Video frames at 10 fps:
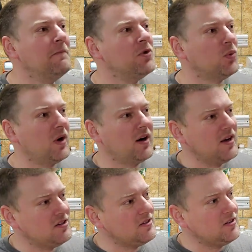where
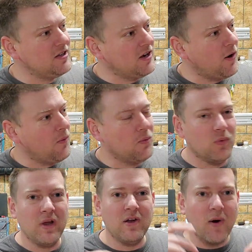it, you know,
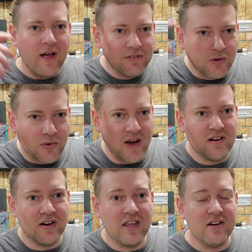we don't have to grind
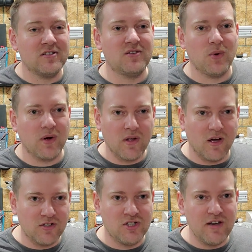our gears to
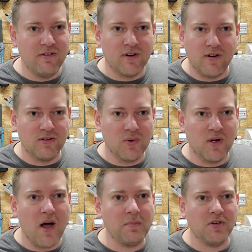achieve it or to
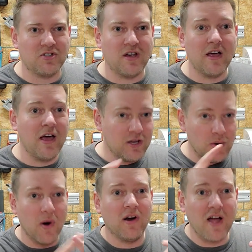accomplish it.
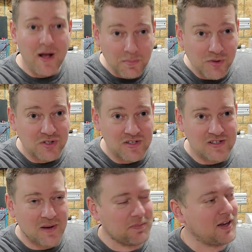You are accomplishing
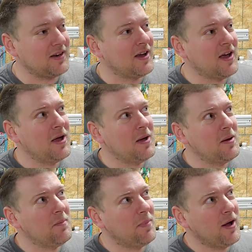something,
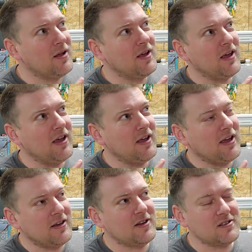but
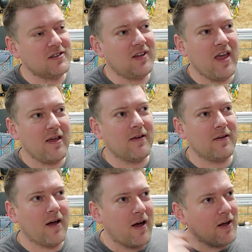it doesn't take
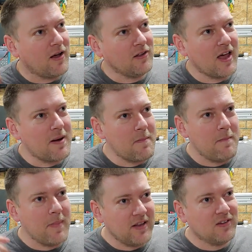uh, a lot of
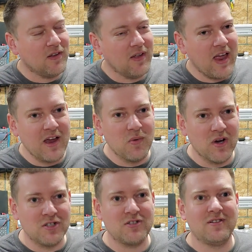mental
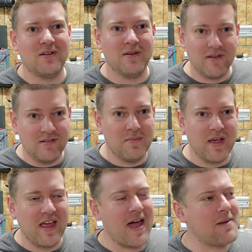anguish to, to
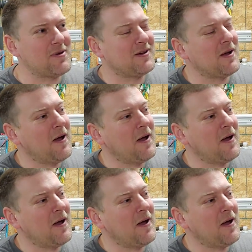make it happen.